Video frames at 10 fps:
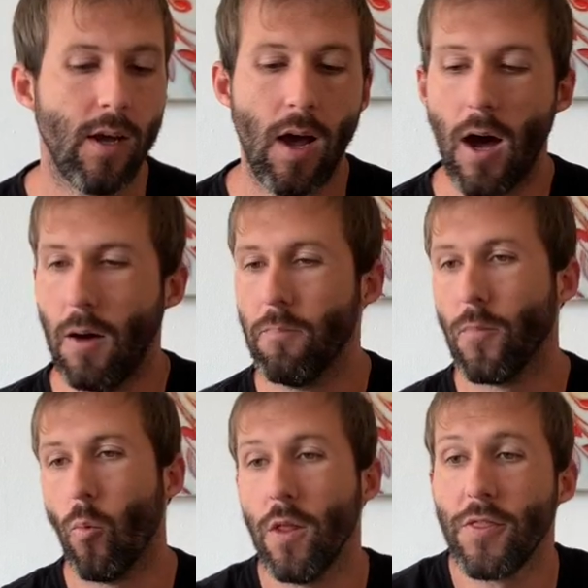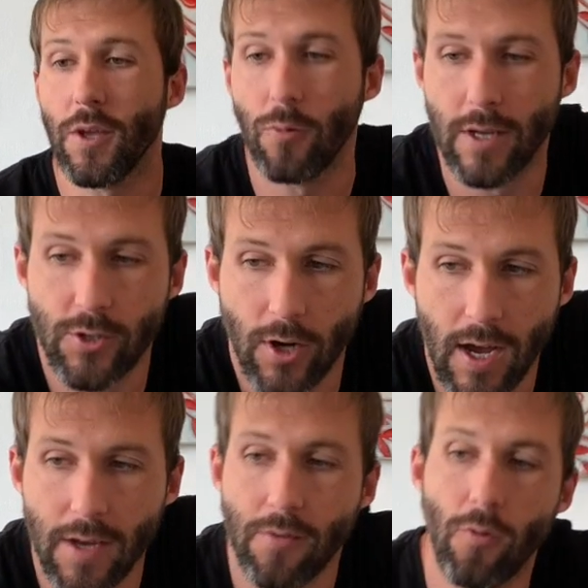One thing we had
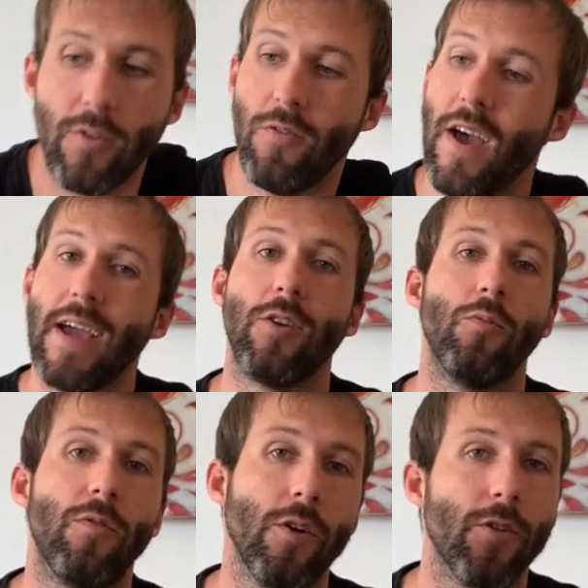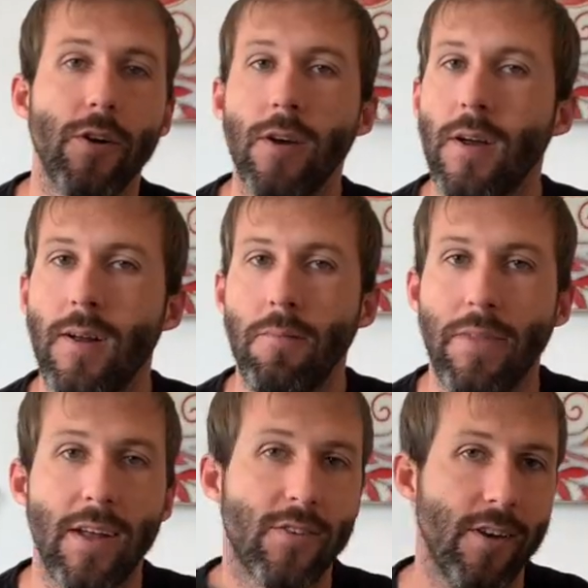tried was a vacuum filter.
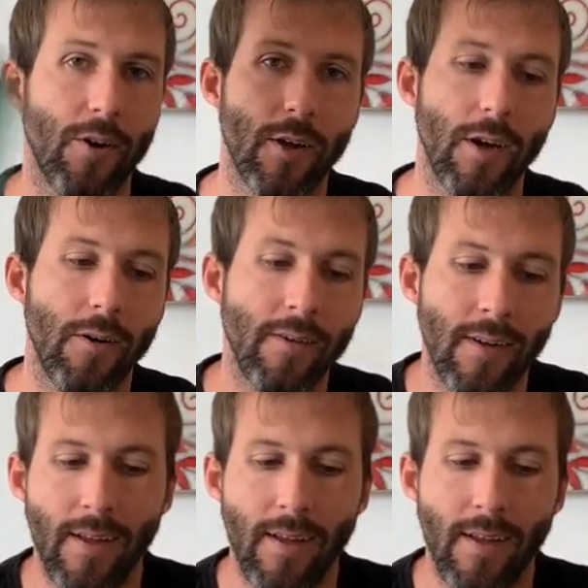That's a no-go.